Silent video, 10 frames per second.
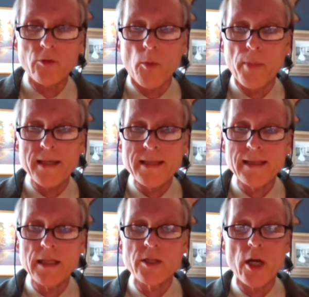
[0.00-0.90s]

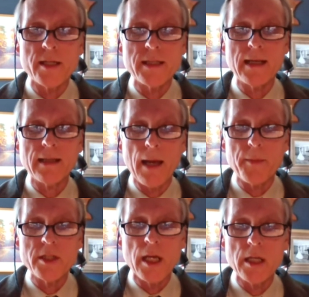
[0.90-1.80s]
robustly addressing
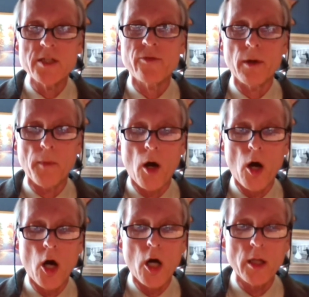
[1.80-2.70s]
climate change from
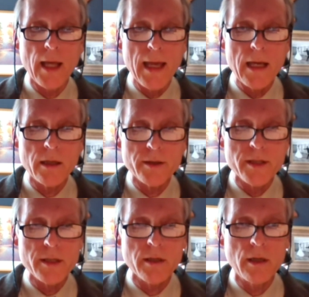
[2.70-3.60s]
all
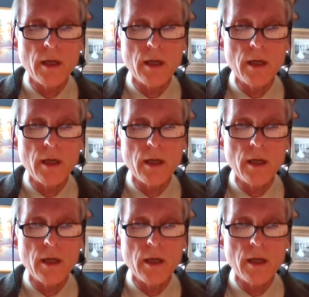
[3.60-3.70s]
angles,